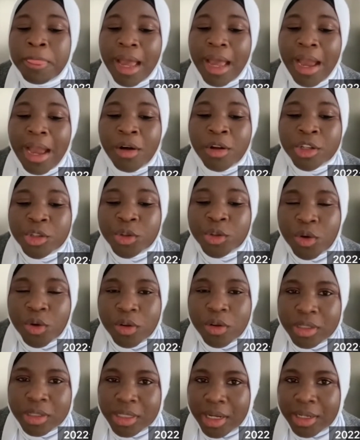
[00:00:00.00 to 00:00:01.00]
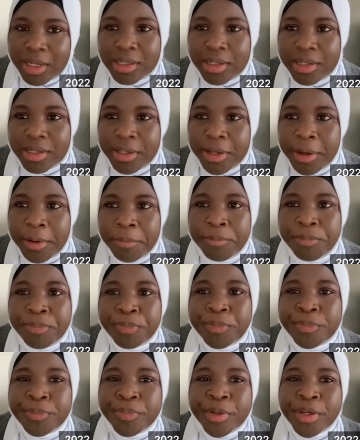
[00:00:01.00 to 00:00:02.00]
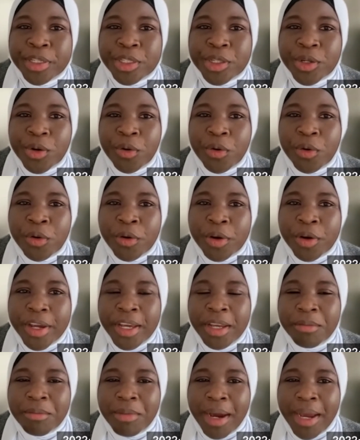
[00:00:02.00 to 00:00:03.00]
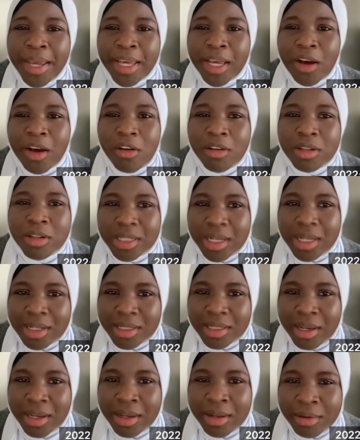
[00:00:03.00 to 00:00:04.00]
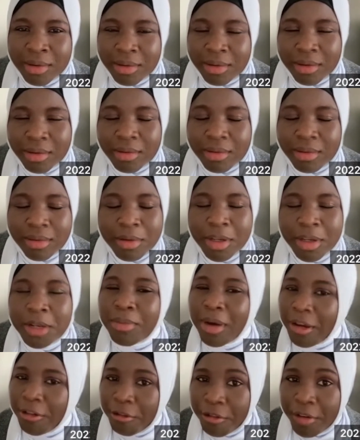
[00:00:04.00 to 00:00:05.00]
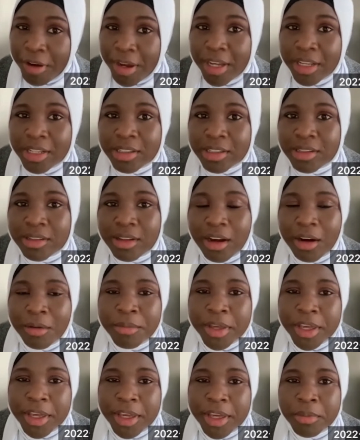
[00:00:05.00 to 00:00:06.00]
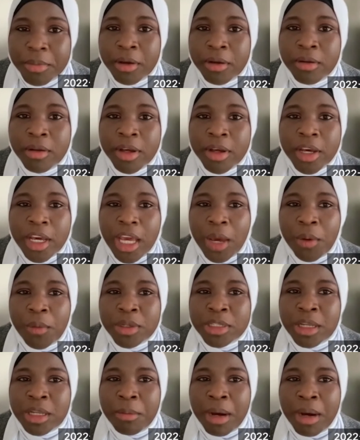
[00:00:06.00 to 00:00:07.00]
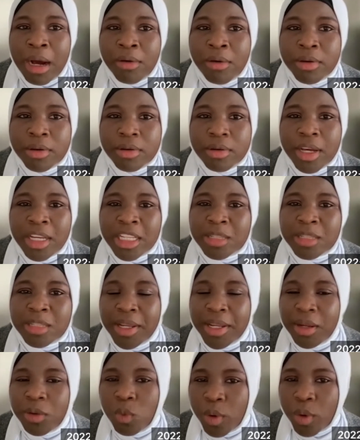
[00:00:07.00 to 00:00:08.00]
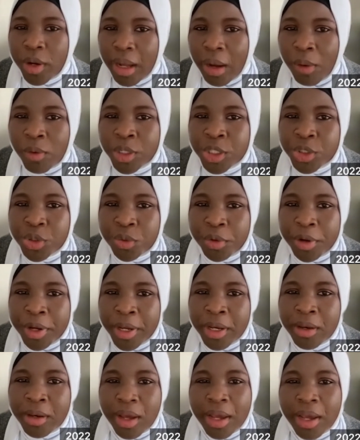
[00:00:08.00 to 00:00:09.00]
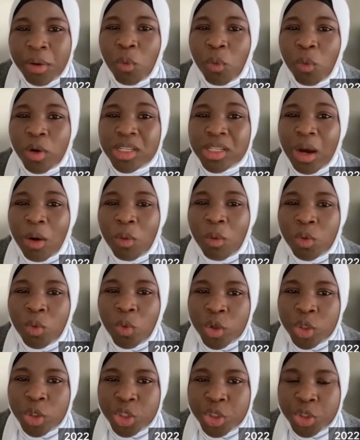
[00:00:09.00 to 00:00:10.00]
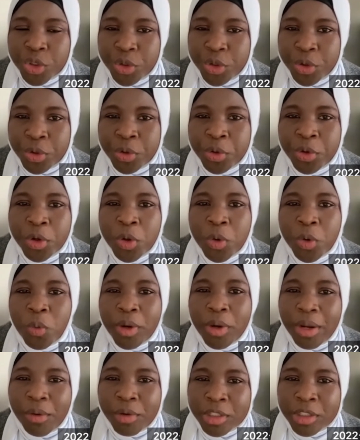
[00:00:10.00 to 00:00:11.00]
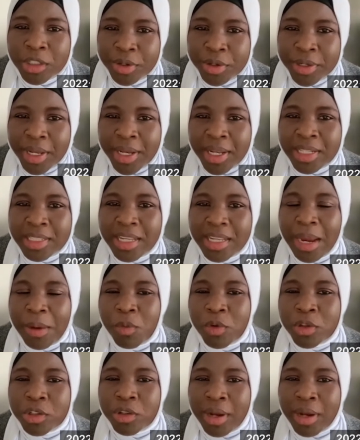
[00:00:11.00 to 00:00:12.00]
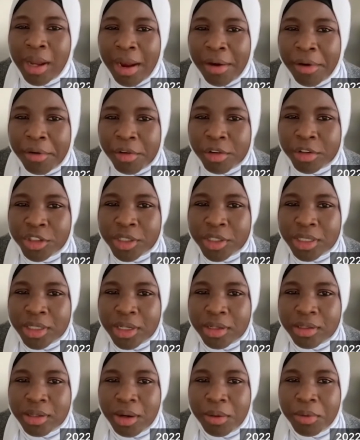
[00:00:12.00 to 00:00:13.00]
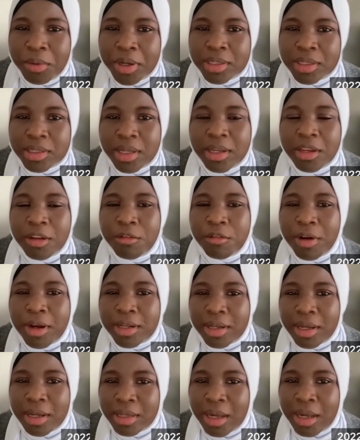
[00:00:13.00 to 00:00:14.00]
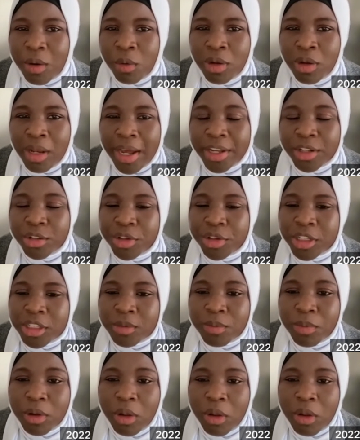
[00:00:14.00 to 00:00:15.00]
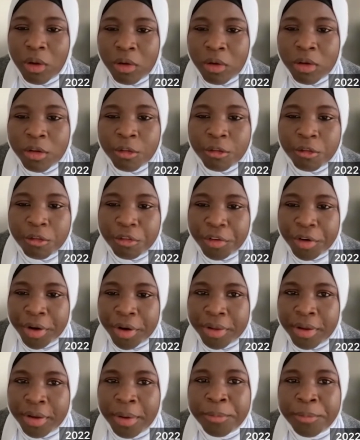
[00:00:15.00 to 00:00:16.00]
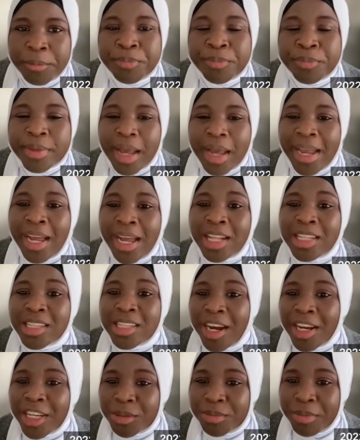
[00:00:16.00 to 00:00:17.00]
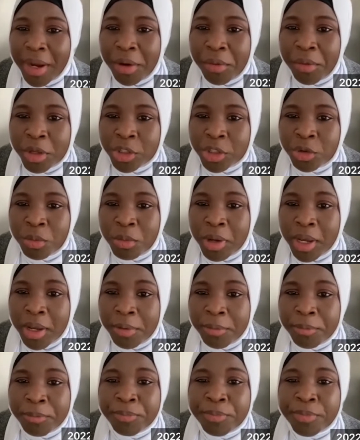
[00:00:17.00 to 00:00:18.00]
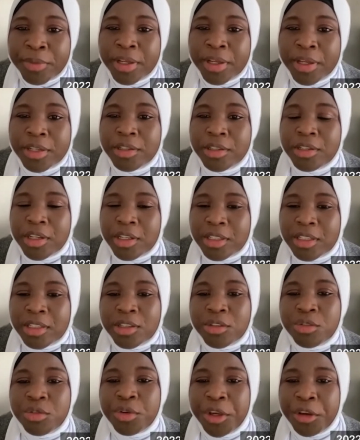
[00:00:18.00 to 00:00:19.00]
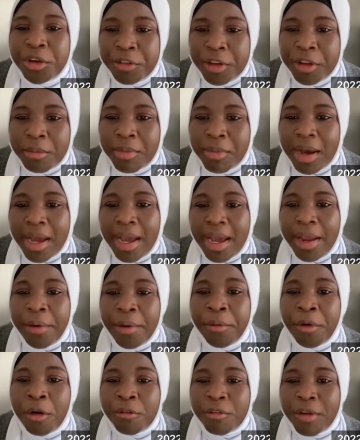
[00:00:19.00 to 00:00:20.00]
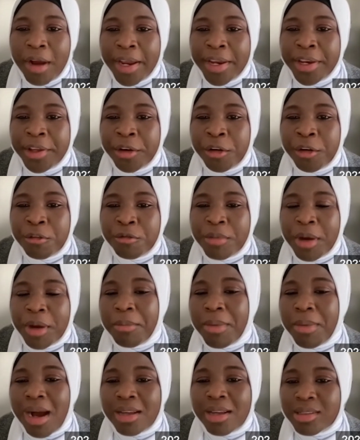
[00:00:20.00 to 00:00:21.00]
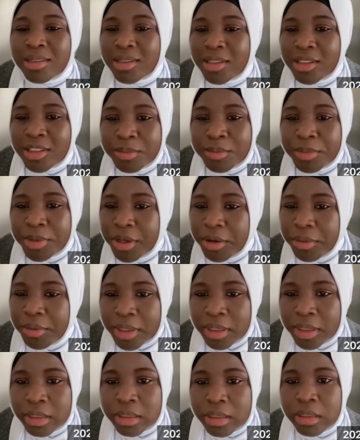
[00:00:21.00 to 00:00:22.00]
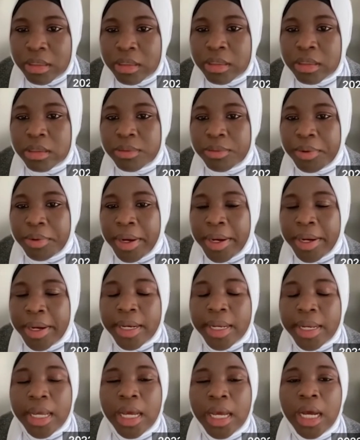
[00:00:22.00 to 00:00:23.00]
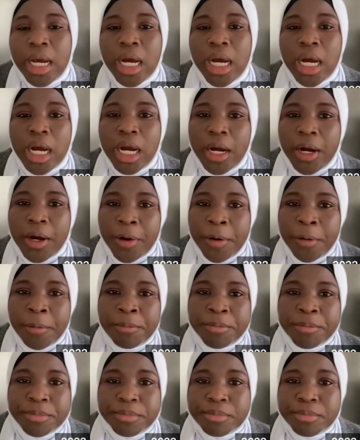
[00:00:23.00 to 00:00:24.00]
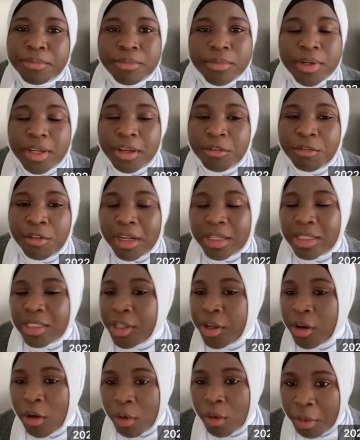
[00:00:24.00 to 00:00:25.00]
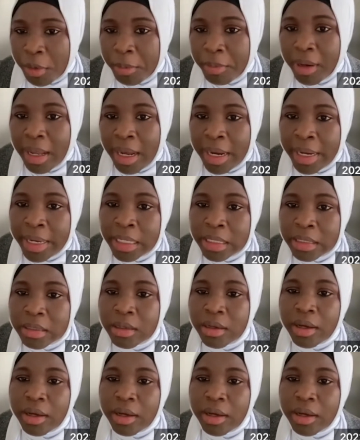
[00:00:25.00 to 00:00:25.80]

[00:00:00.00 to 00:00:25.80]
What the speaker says: I also contacted them. So in my contact and in my first email, it was about explaining what I was doing and what I would want to do. What I was doing at the time was on agriculture sector risks and the fact that I would like to explore further. I attached my resume just to give them a rough idea of my past experiences, right? In fact, they all replied.